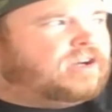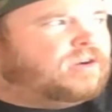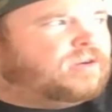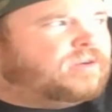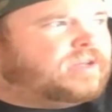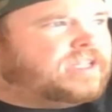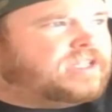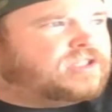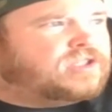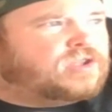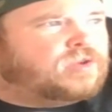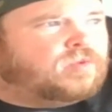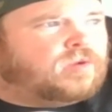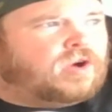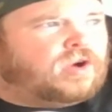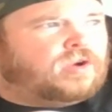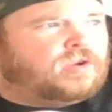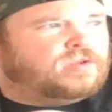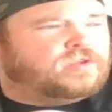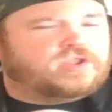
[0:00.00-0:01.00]
he's too
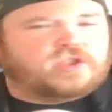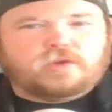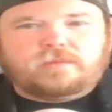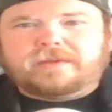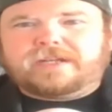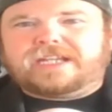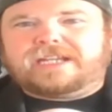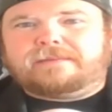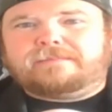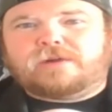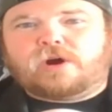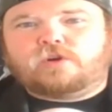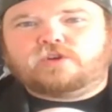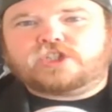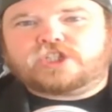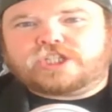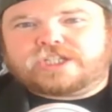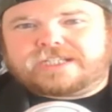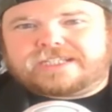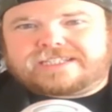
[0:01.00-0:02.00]
old, too many
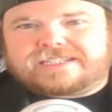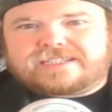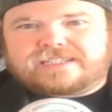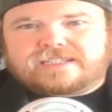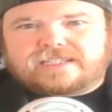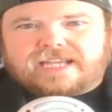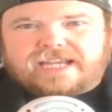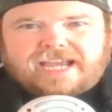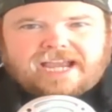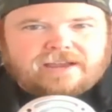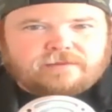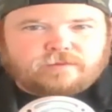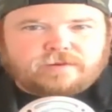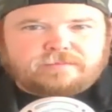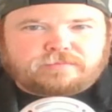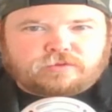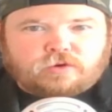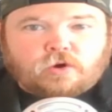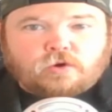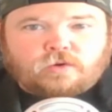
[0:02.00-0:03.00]
emotions. They can't
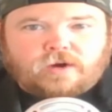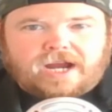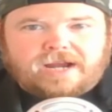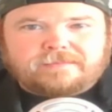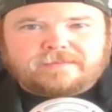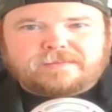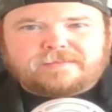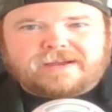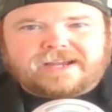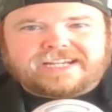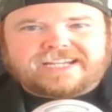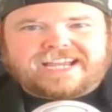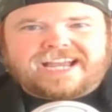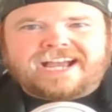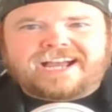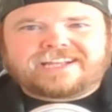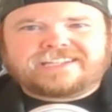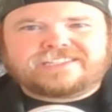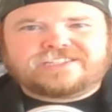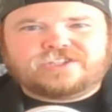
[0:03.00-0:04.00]
reprogram him, I
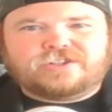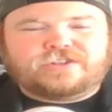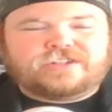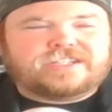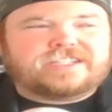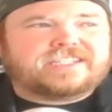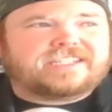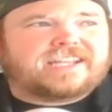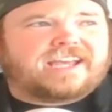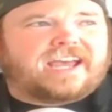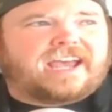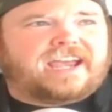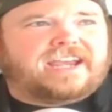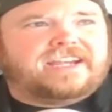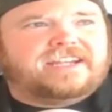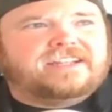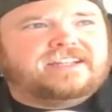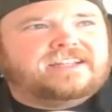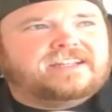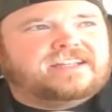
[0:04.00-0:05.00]
guess you could
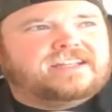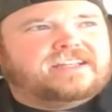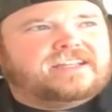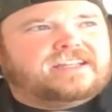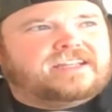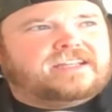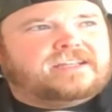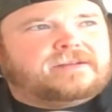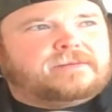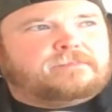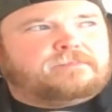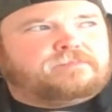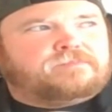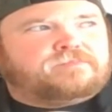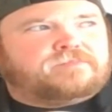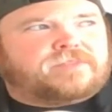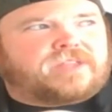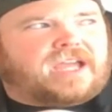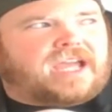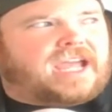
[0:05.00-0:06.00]
say.
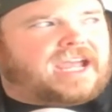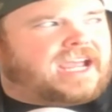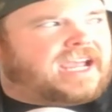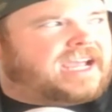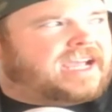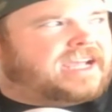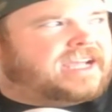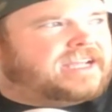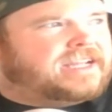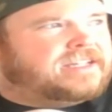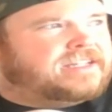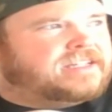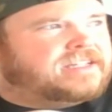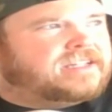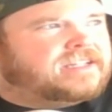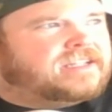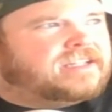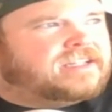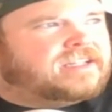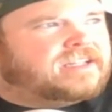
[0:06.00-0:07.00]
And
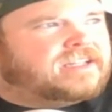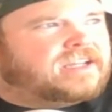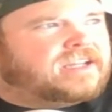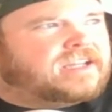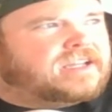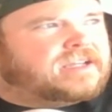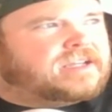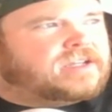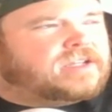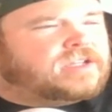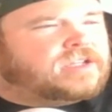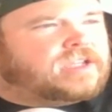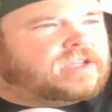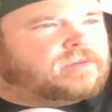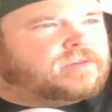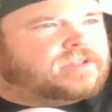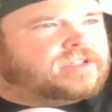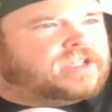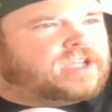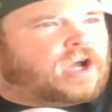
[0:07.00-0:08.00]

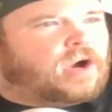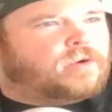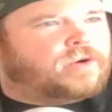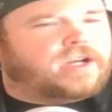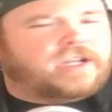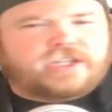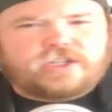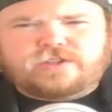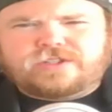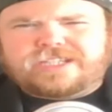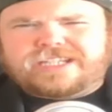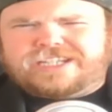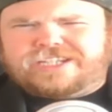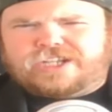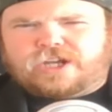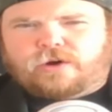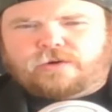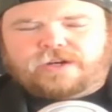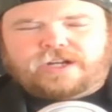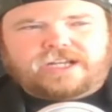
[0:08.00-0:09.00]
Yoda, you see
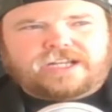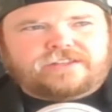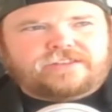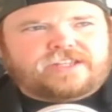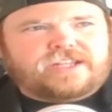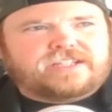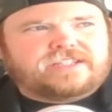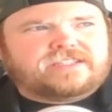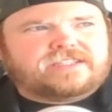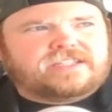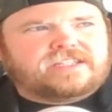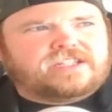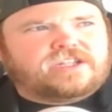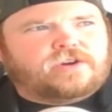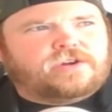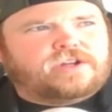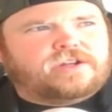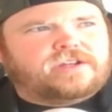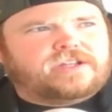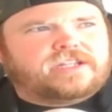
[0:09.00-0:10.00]
Yoda in this.
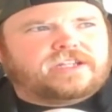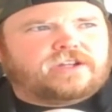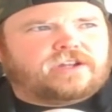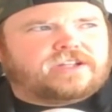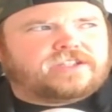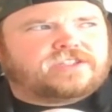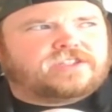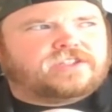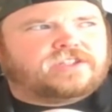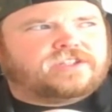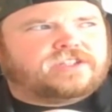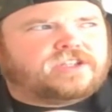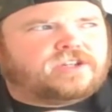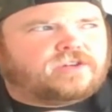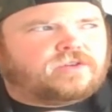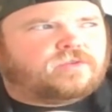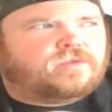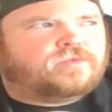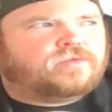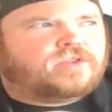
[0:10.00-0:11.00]
Yoda, you know, has the
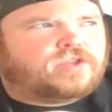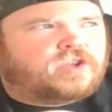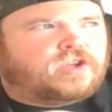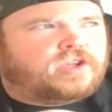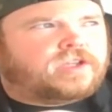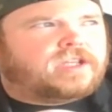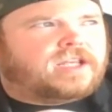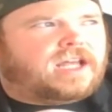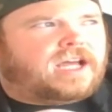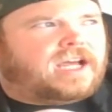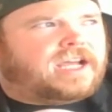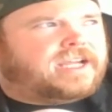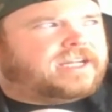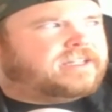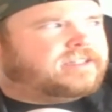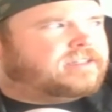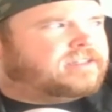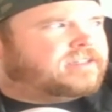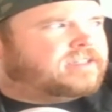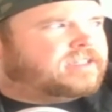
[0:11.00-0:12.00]
good
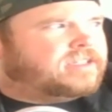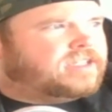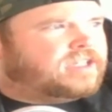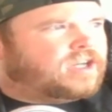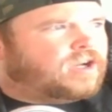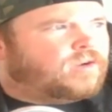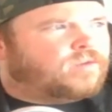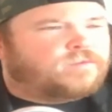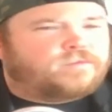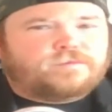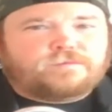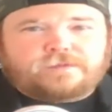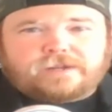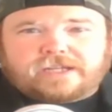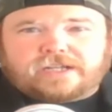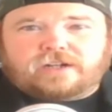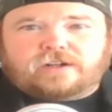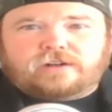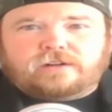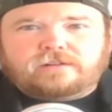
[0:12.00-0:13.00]
line, you know,
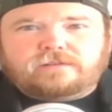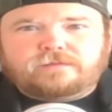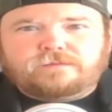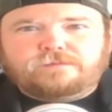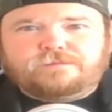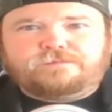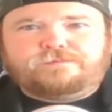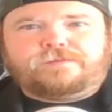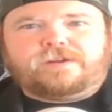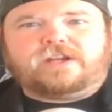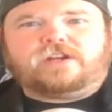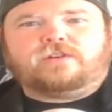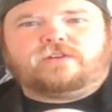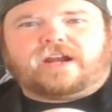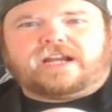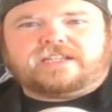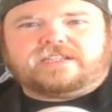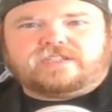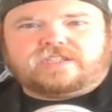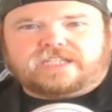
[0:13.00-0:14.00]
fear
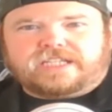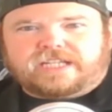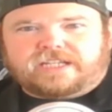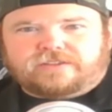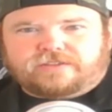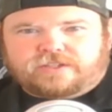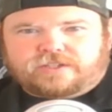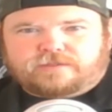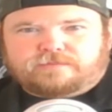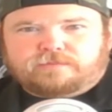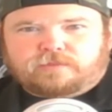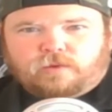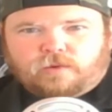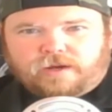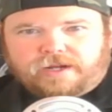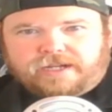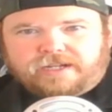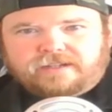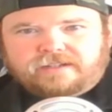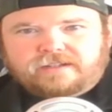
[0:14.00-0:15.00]
I see in this
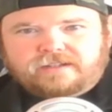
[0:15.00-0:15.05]
boy.